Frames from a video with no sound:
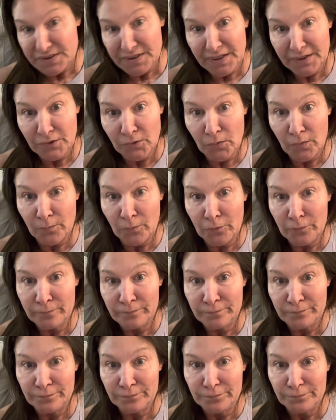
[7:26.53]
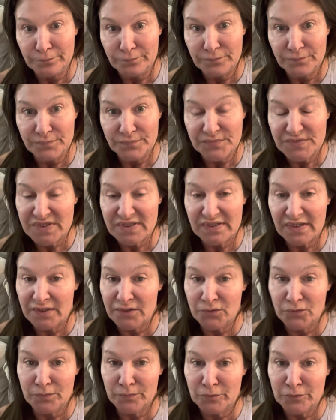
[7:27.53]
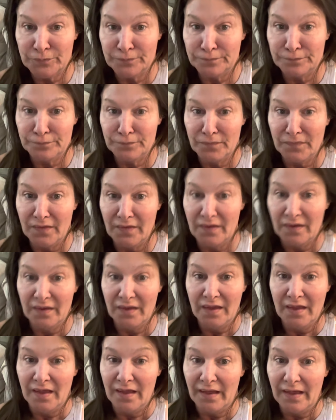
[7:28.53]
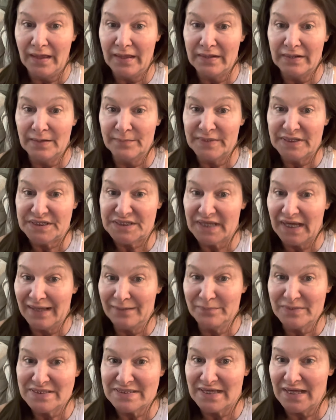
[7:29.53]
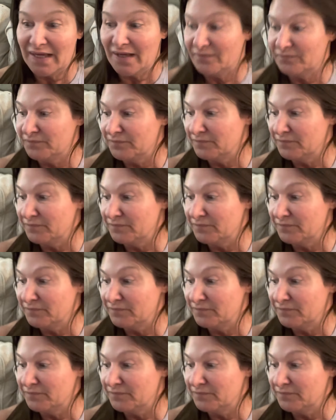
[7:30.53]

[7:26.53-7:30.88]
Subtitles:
ain't normal. She's not normal. And, I mean, Chad must have